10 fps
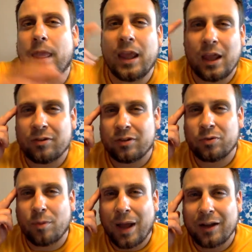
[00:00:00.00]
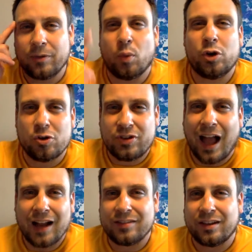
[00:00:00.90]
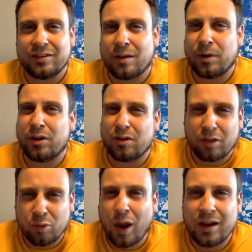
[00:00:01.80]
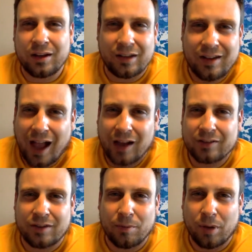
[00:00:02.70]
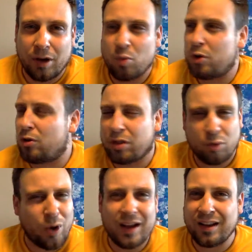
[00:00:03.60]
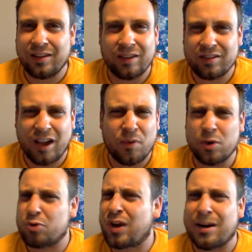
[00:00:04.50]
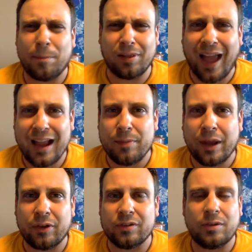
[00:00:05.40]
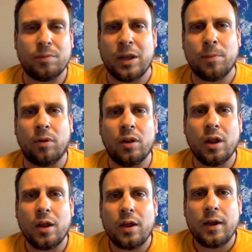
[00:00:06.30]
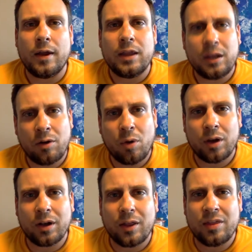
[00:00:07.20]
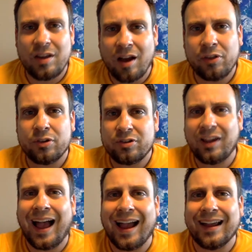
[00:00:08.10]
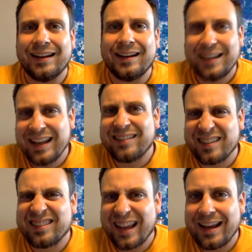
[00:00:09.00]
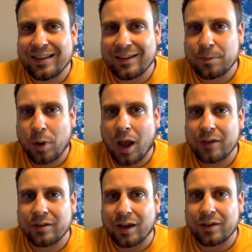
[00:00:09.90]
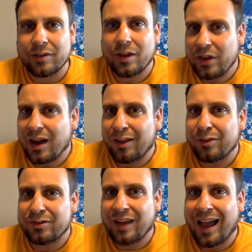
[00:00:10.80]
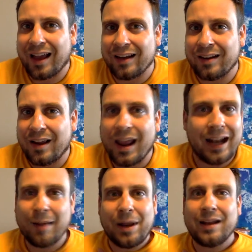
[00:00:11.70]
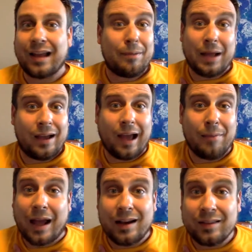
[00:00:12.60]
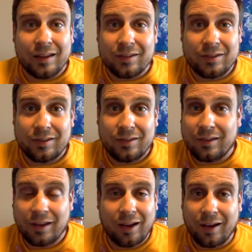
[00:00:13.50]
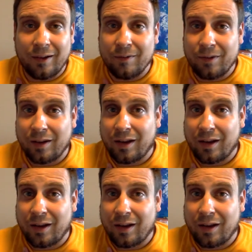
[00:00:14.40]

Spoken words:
it just reminds me, when you're doxing somebody or you're threatening to dox somebody, when you're threatening this stuff, when you're trying to blackmail people, you know what? The other side gets a say in this process. The other side, and I'm not in this. I'm